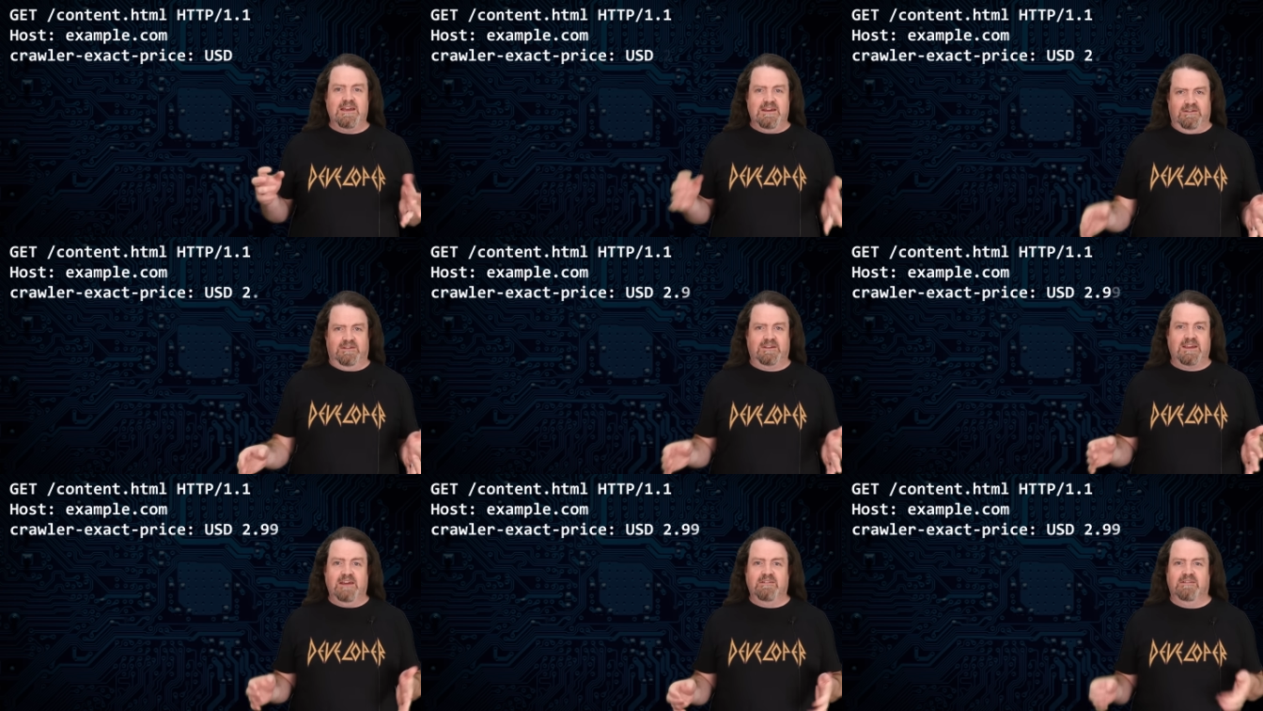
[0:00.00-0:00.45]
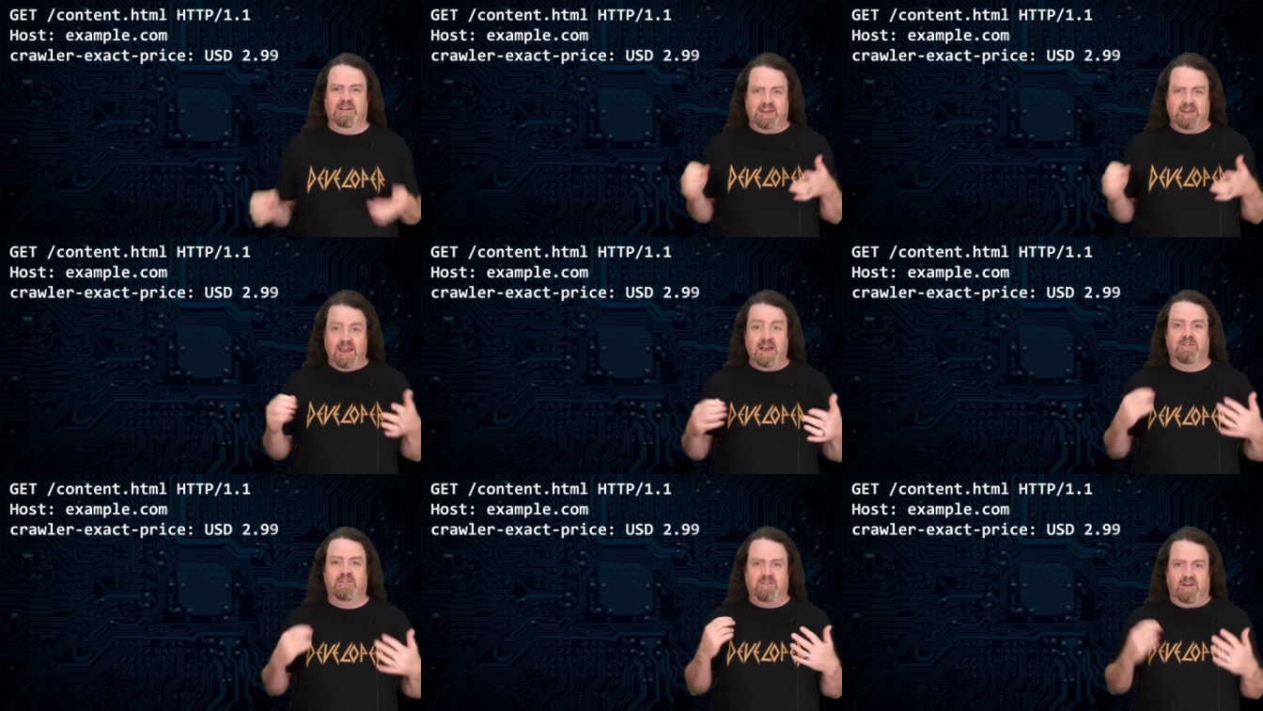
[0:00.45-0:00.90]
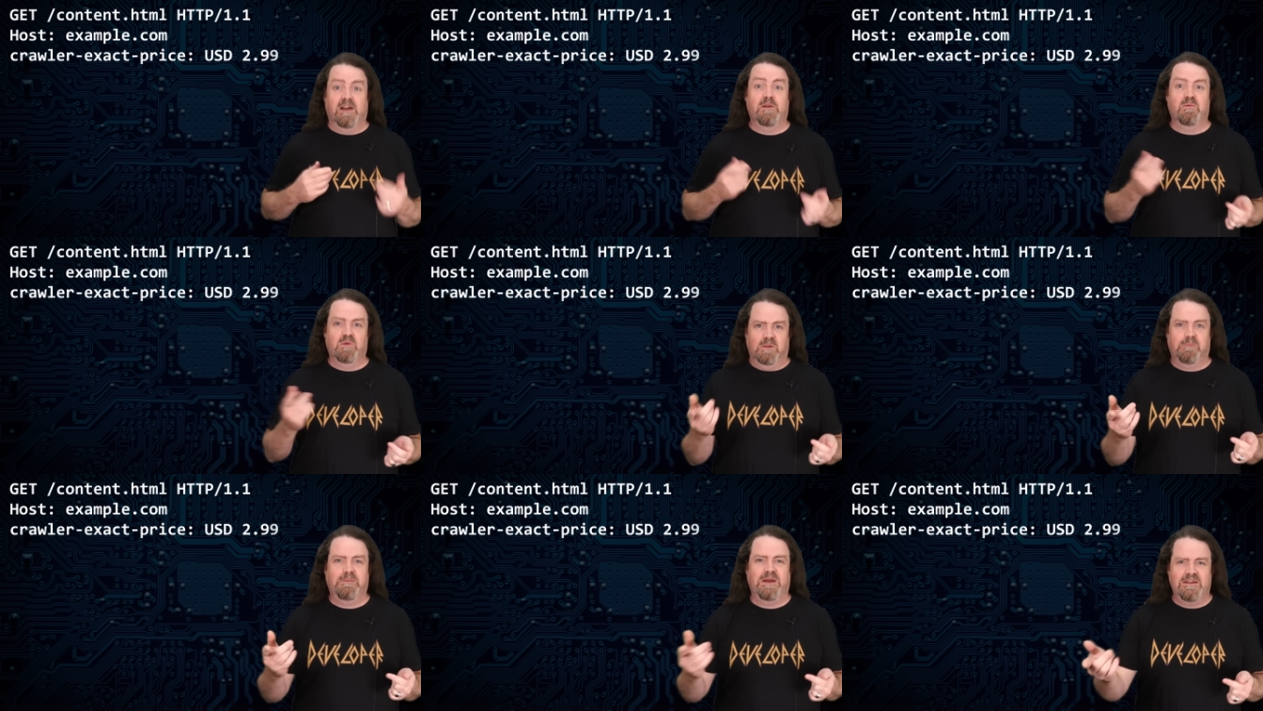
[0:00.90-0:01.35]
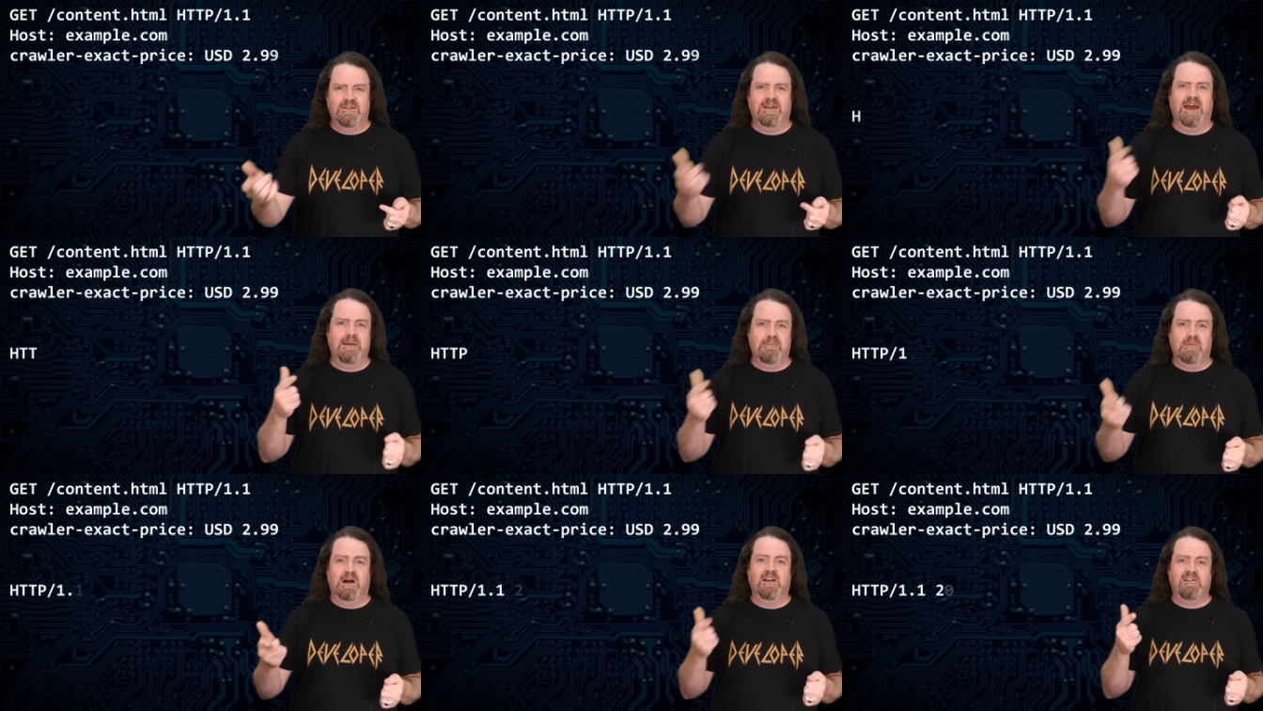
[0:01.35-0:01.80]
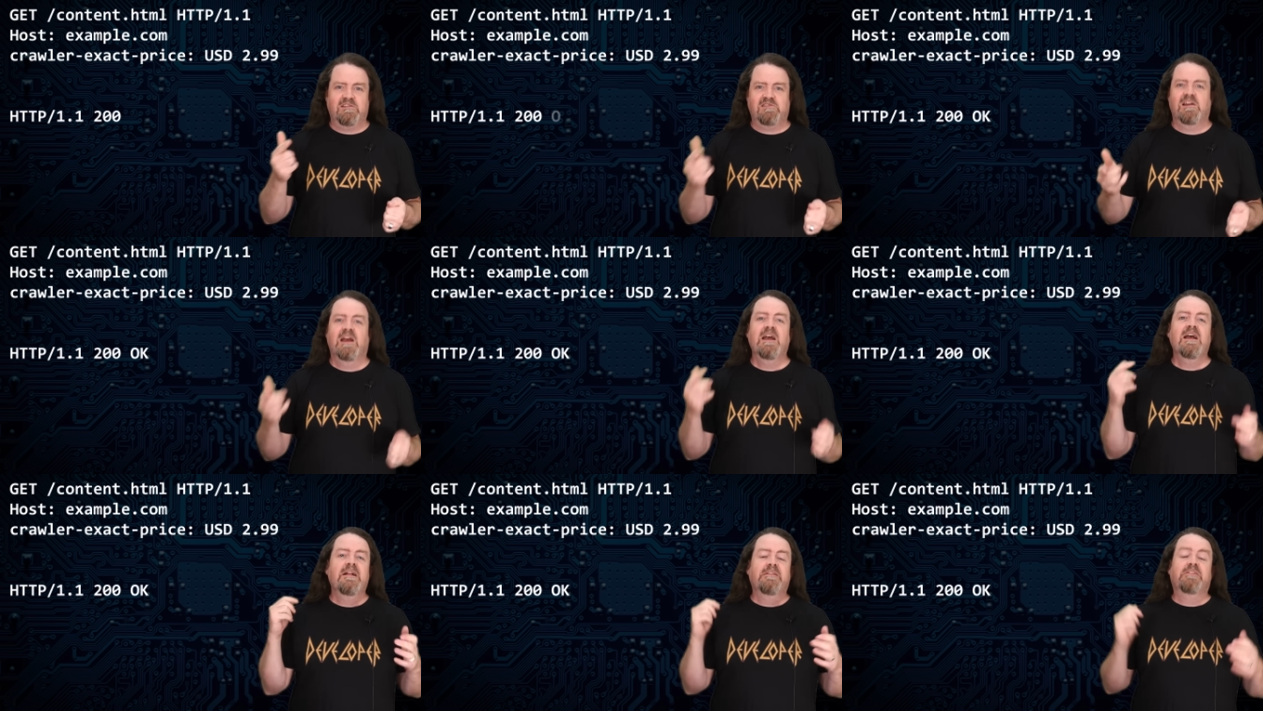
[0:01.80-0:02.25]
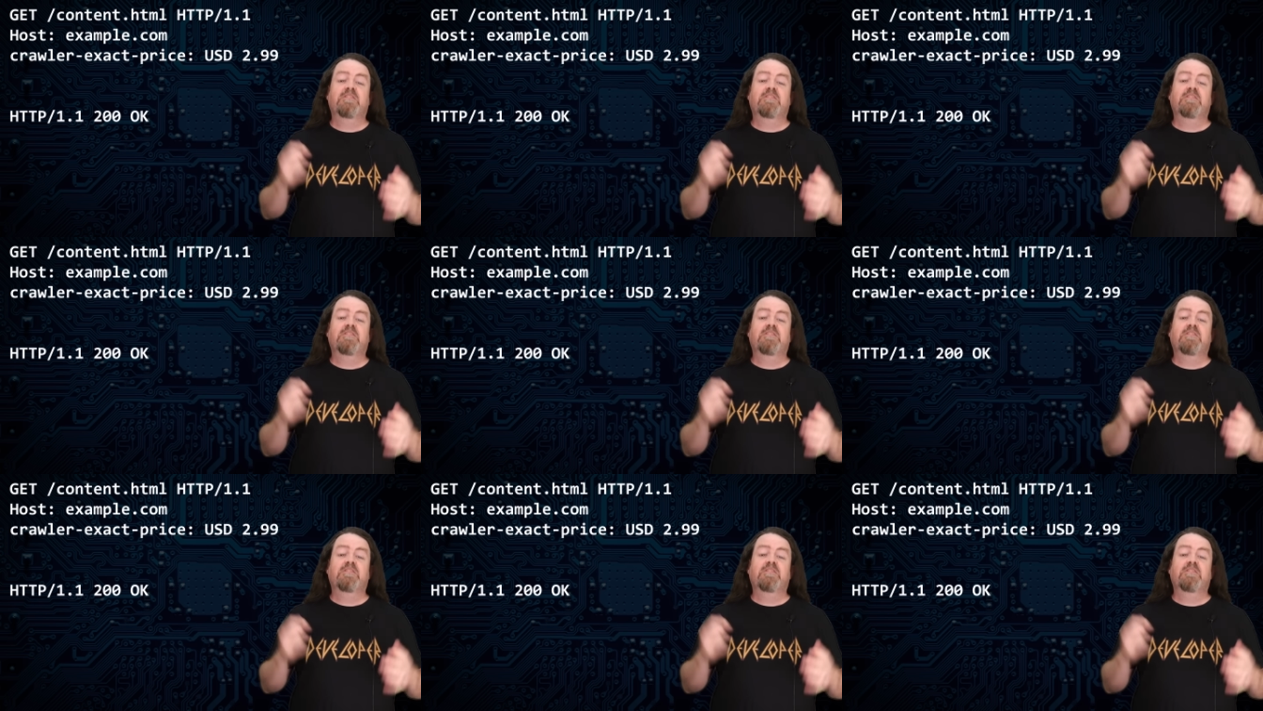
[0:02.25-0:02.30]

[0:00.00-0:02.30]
indicating, yes, I will pay that much.